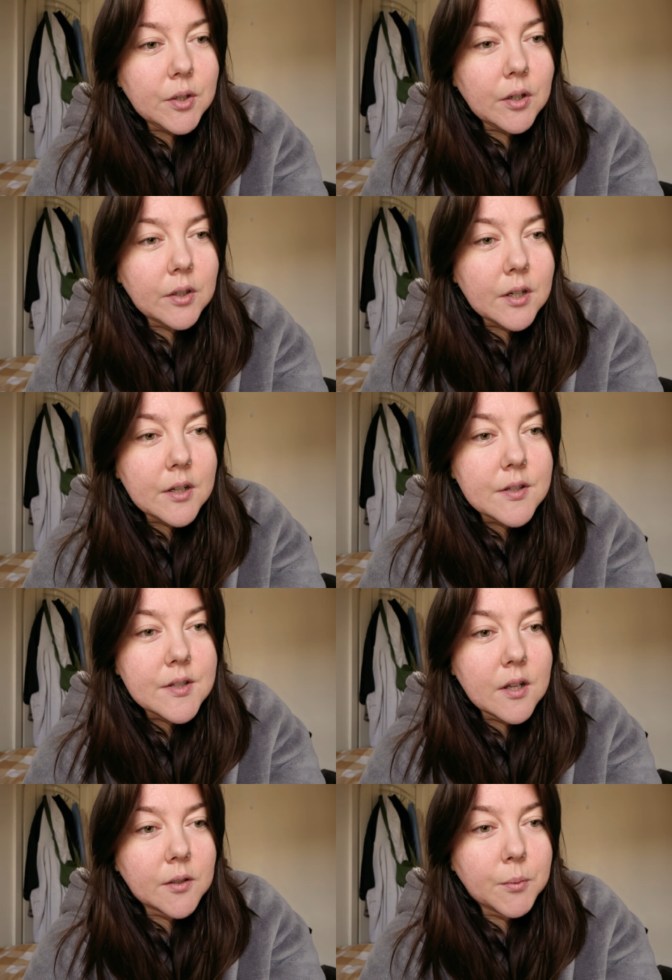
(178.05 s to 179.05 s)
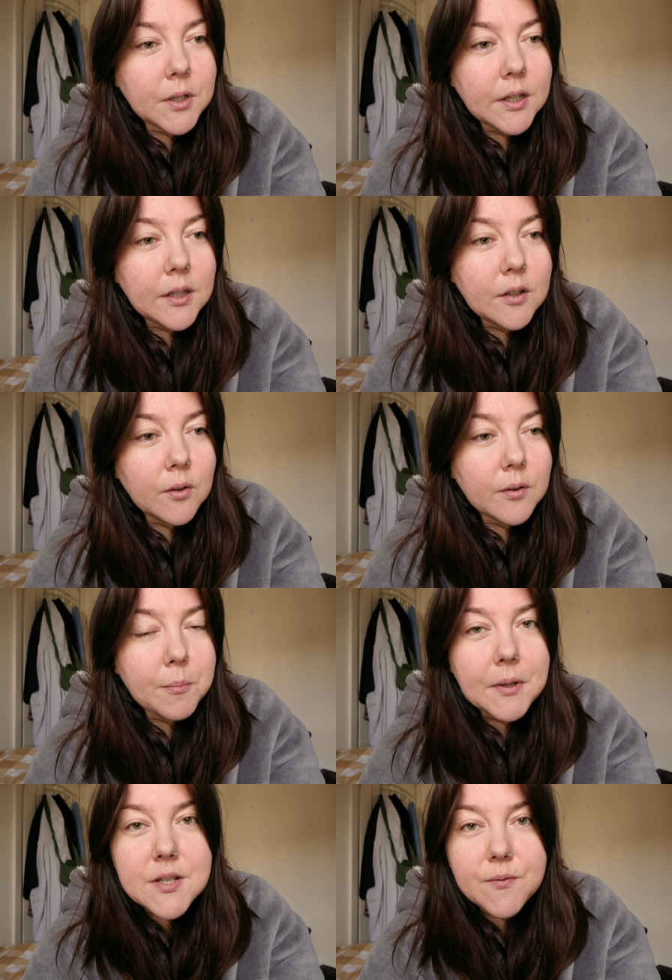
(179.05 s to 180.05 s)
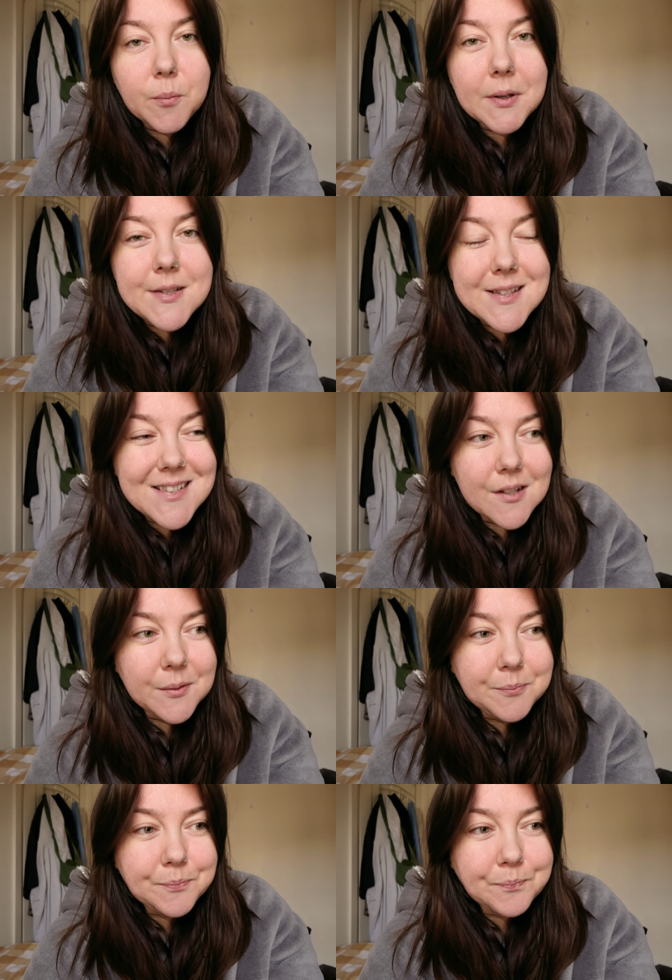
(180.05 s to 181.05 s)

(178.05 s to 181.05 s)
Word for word: I'm gonna start working on the bits for my sister,